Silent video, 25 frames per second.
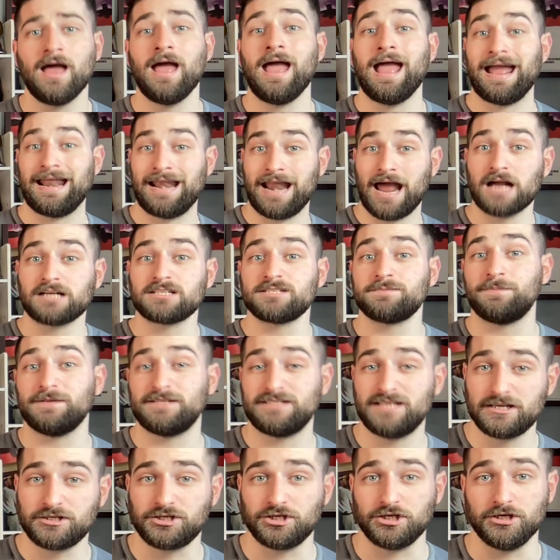An
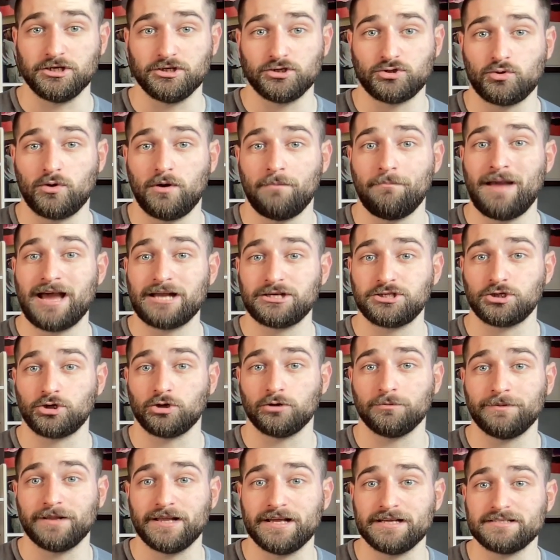expedition to a
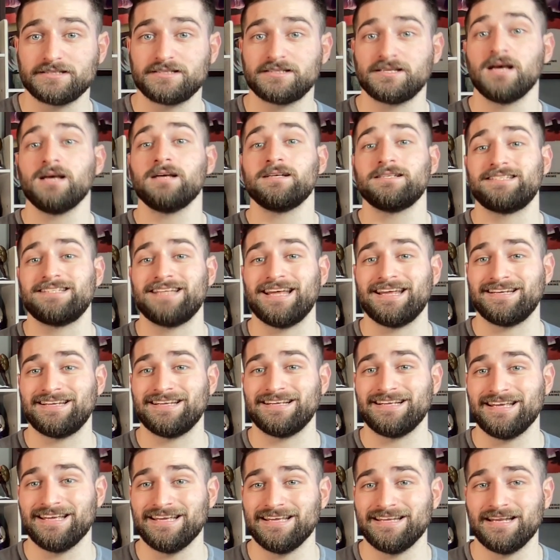magical place,
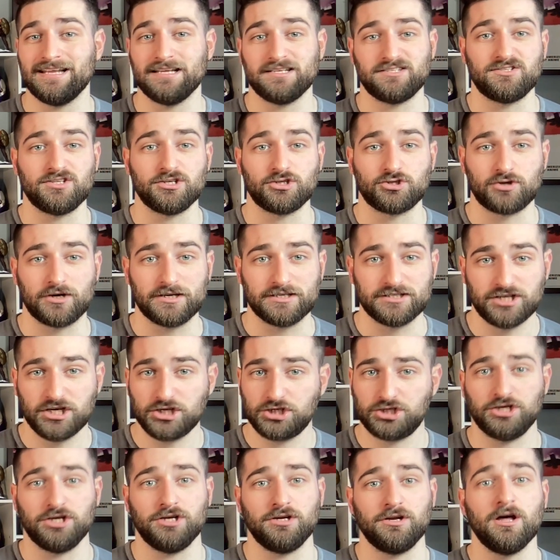standing in as the
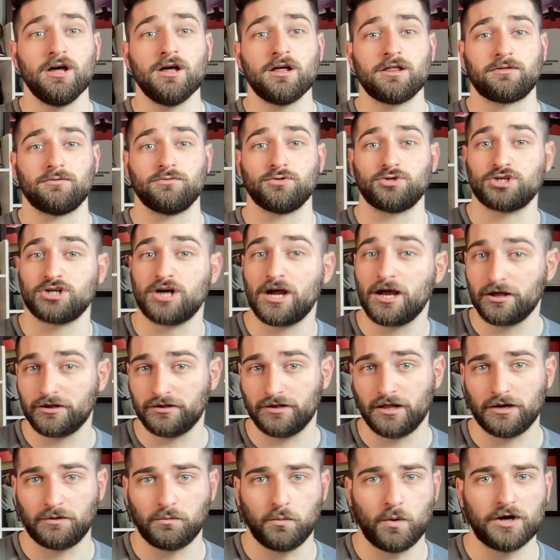transition through
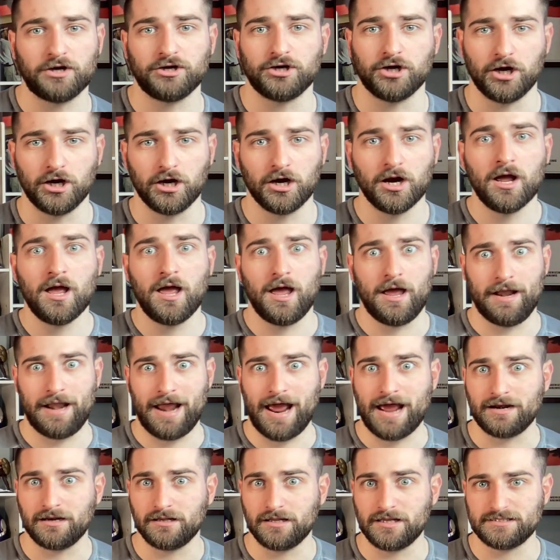childlike wonder and
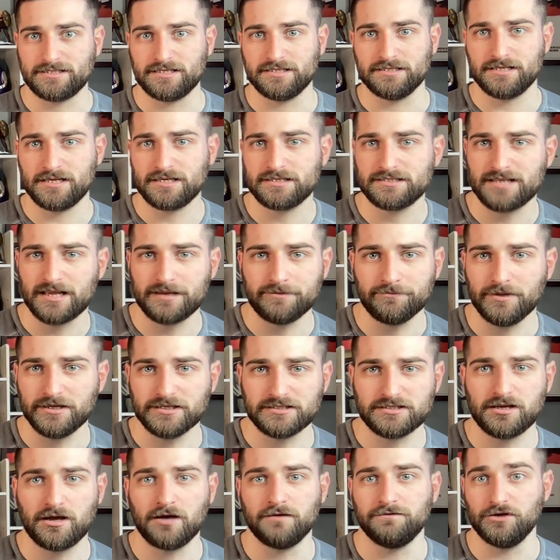adolescent
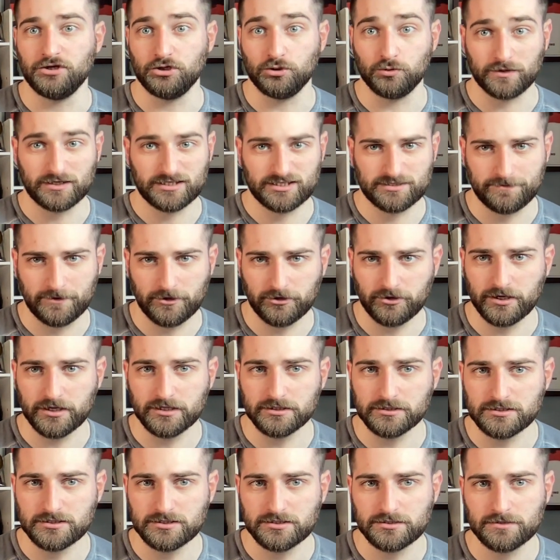excitement of a new
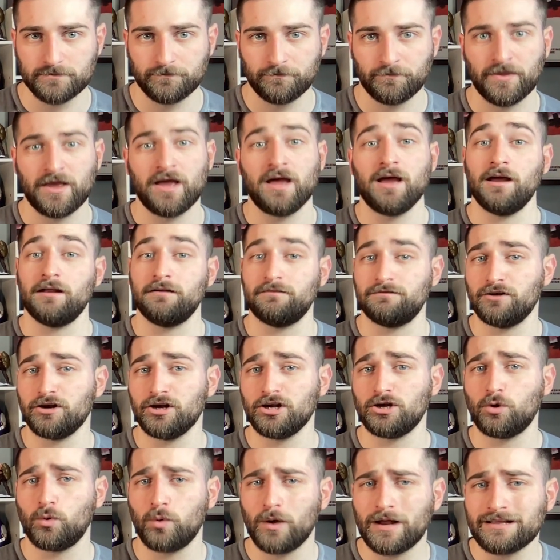experience. And
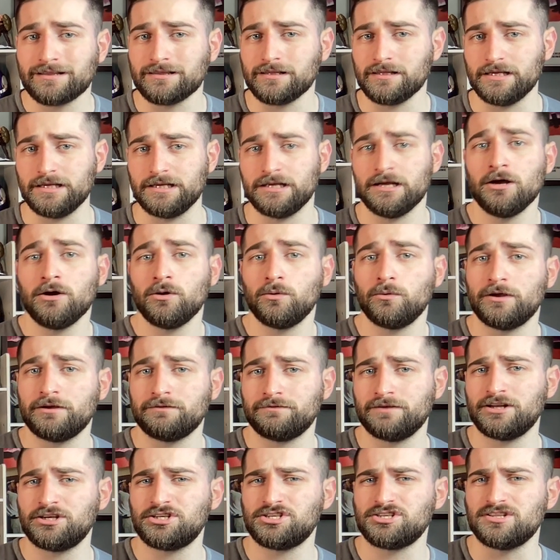very quickly, we
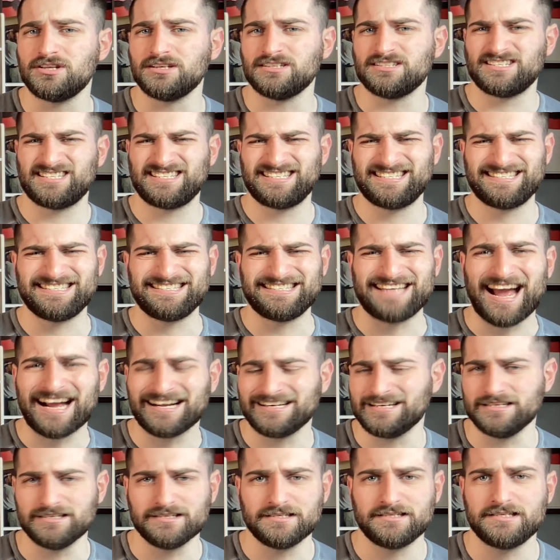reach the
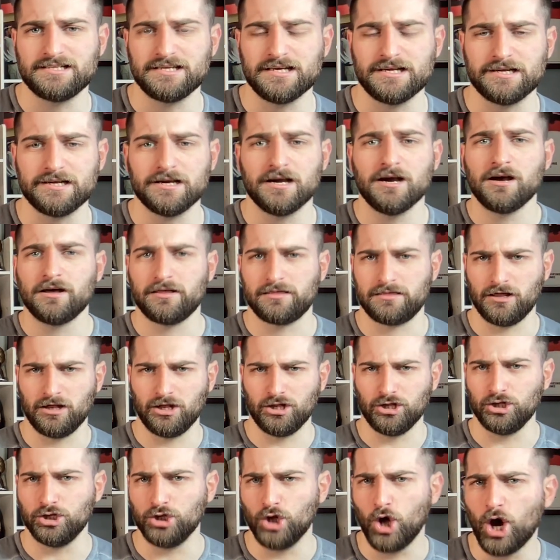stagnancy, the
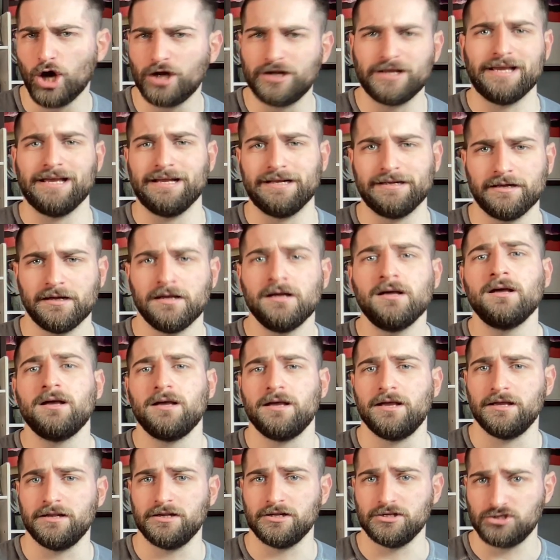longing
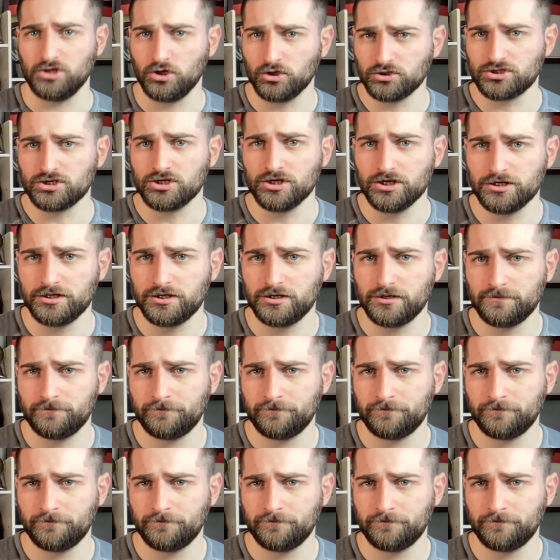in adulthood.